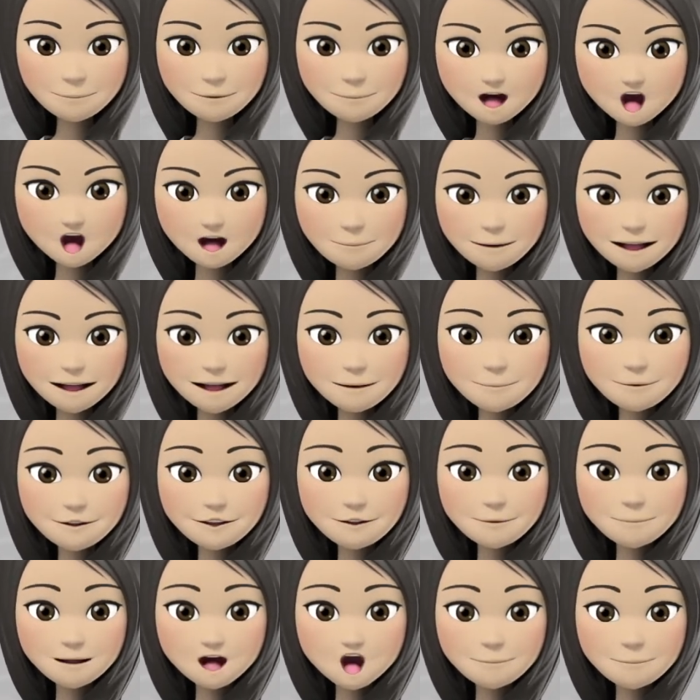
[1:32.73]
An
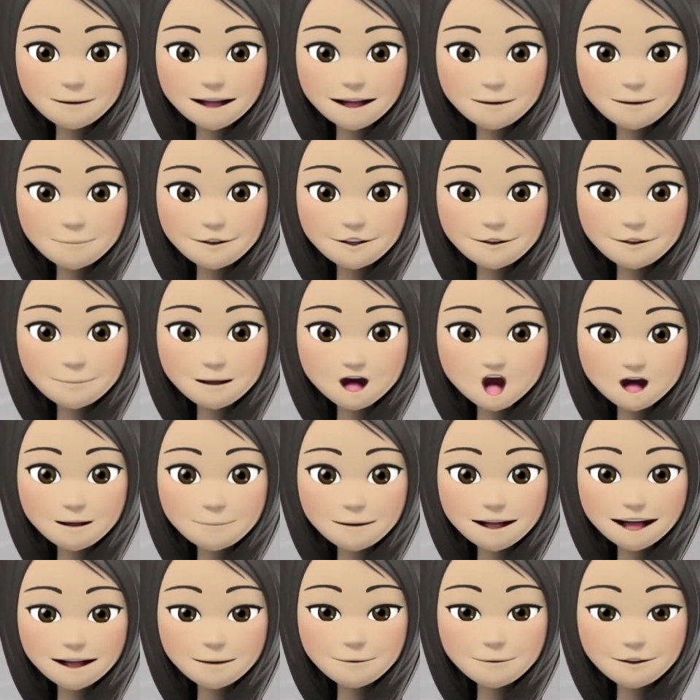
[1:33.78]
organizational,
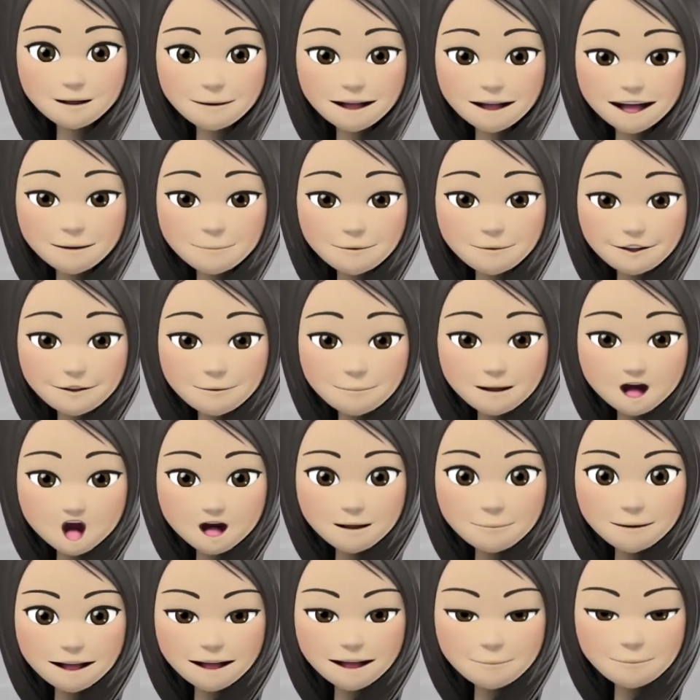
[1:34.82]
technical, and humane
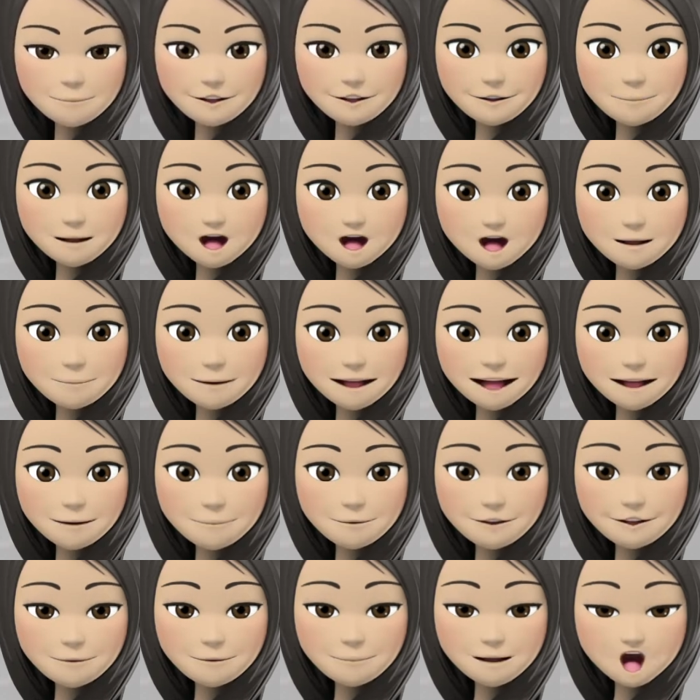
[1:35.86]
environment has to be
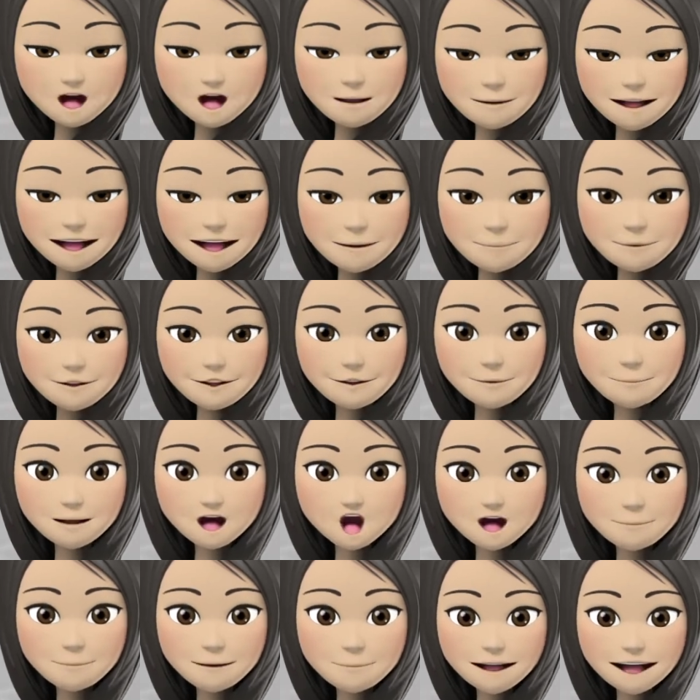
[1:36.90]
created in which
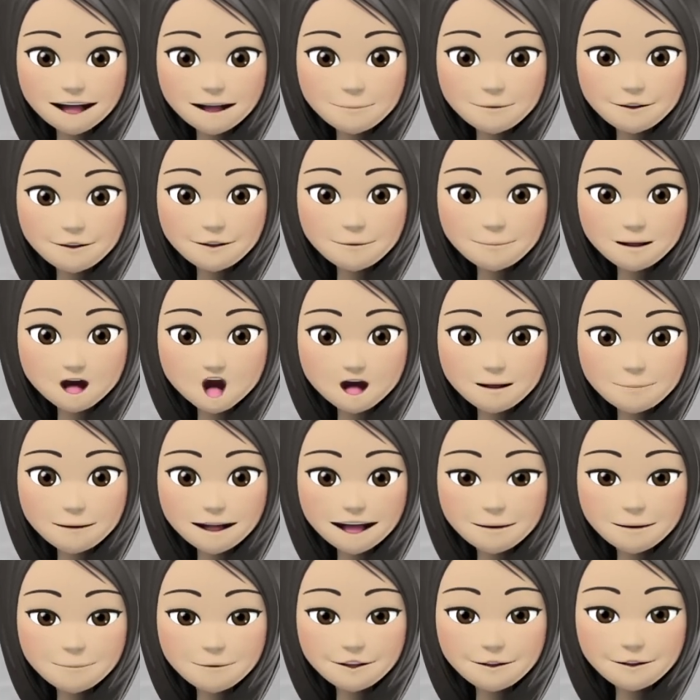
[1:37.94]
creativity,
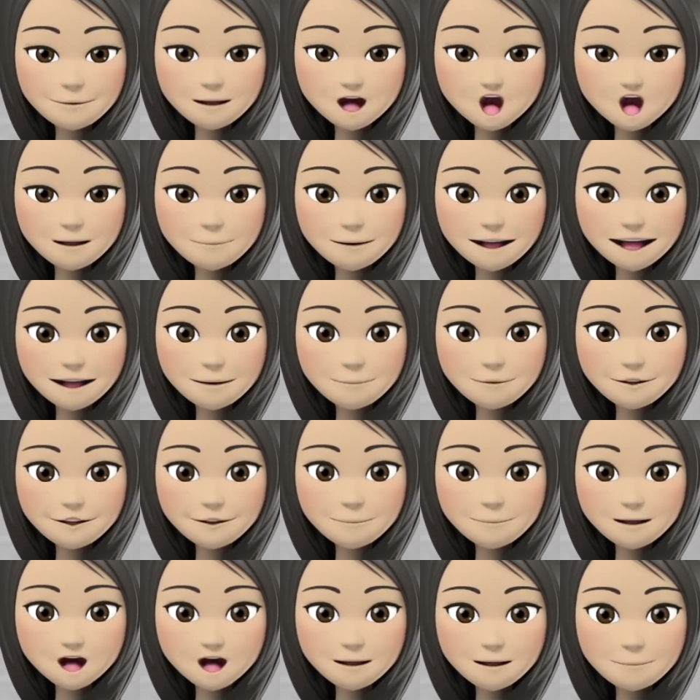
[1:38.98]
innovation, and
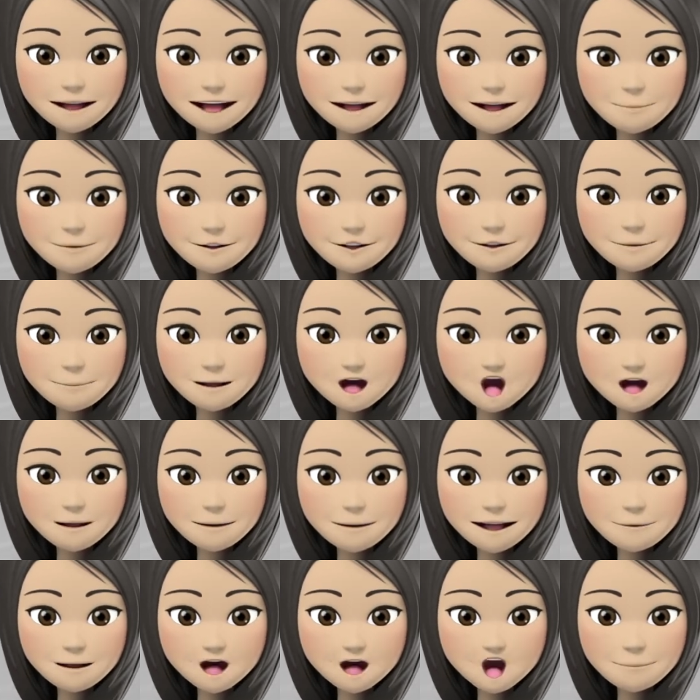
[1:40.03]
cooperation is
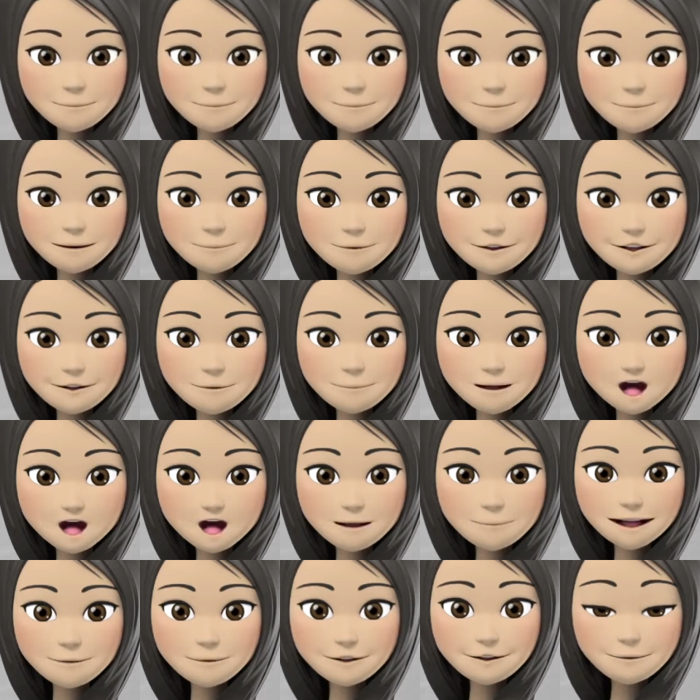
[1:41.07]
possible. This
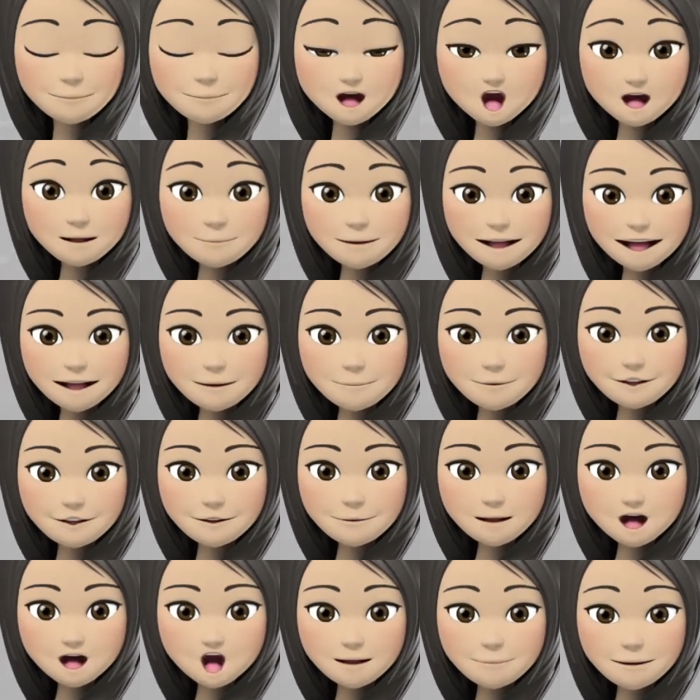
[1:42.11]
applies to leadership
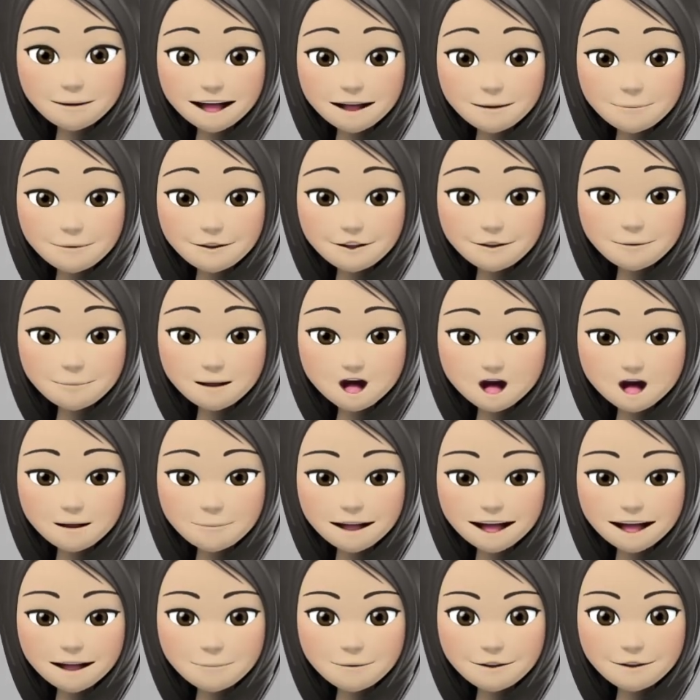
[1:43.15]
and corporate culture
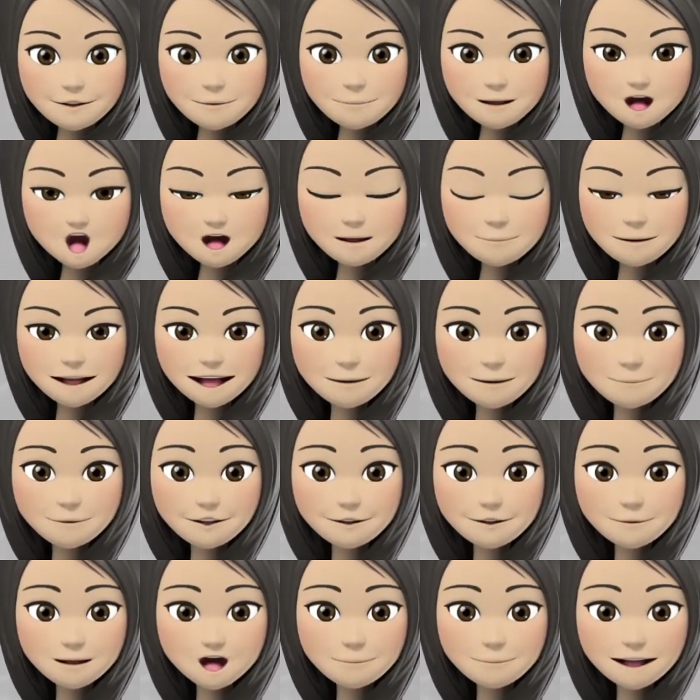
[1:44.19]
as well as tools
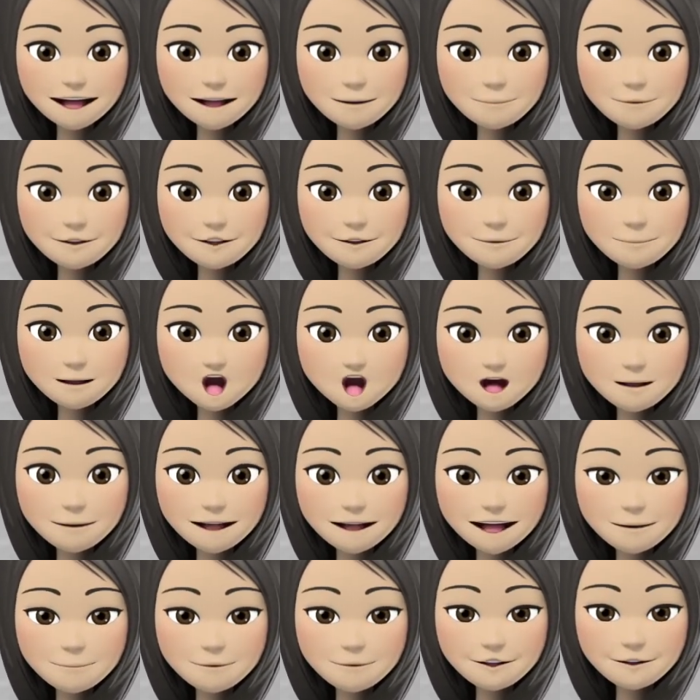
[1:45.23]
and building
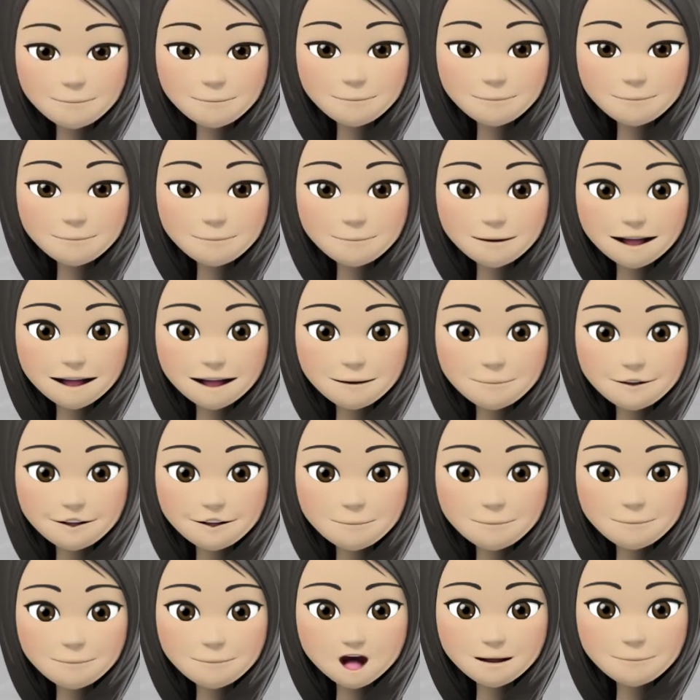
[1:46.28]
architecture. 3.
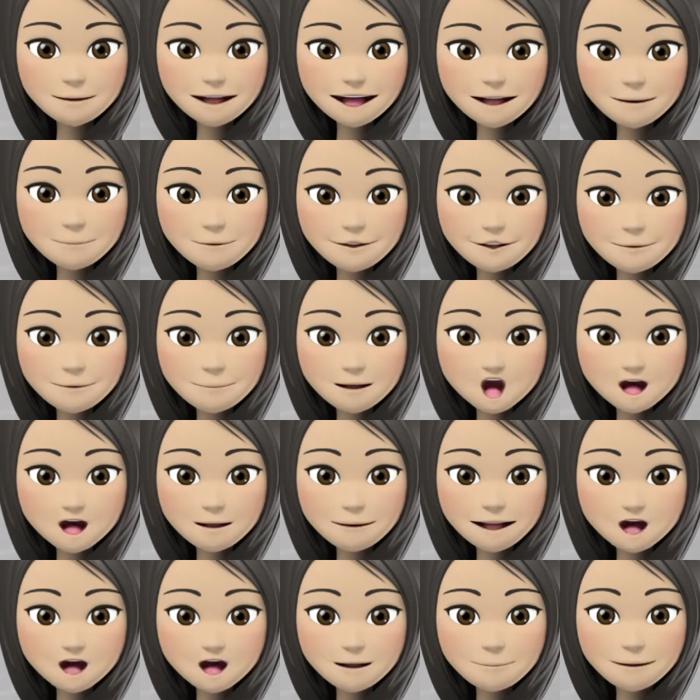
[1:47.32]
Use
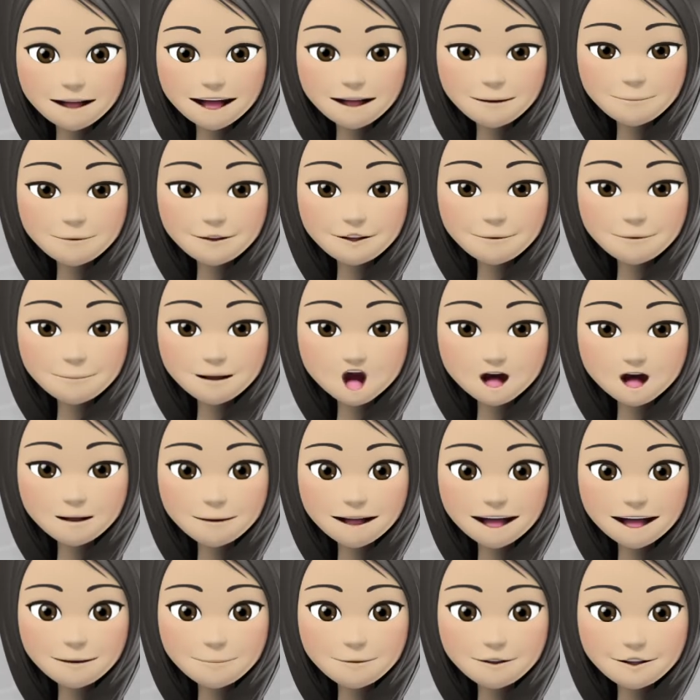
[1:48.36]
employer branding for
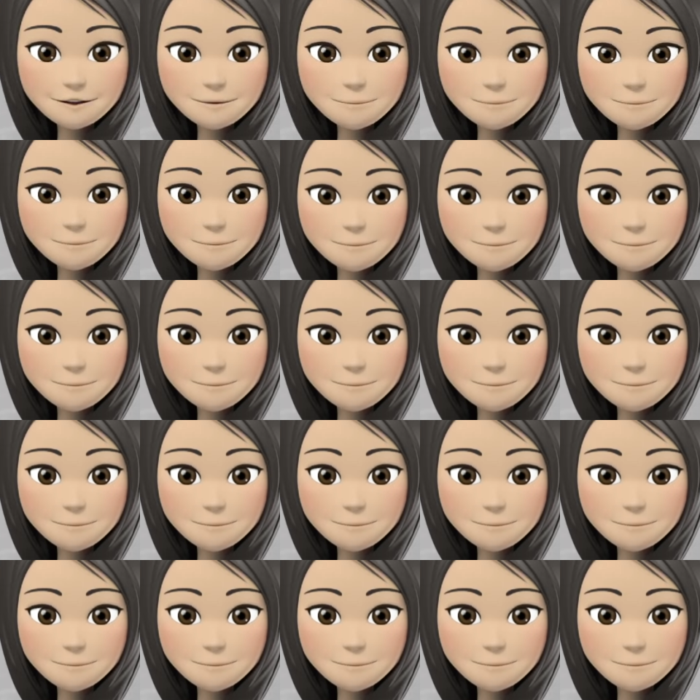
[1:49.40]
IT.